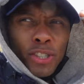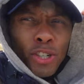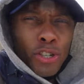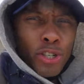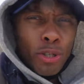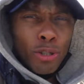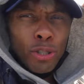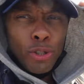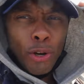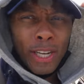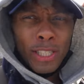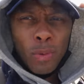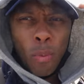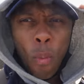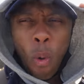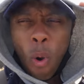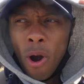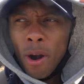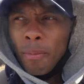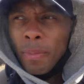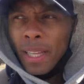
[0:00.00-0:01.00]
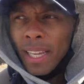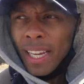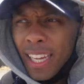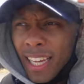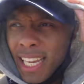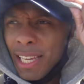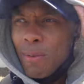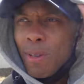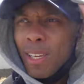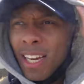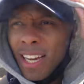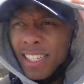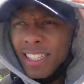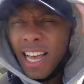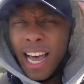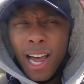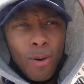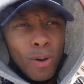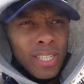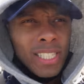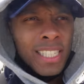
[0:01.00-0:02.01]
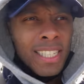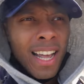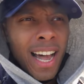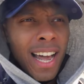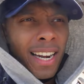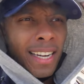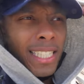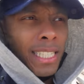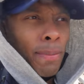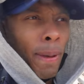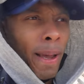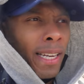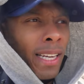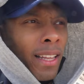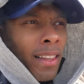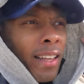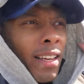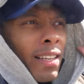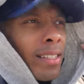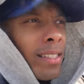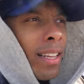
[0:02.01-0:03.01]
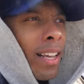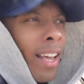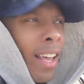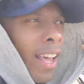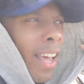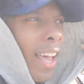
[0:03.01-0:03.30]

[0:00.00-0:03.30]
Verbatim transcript: sure you dress warmly because I was not expecting this. The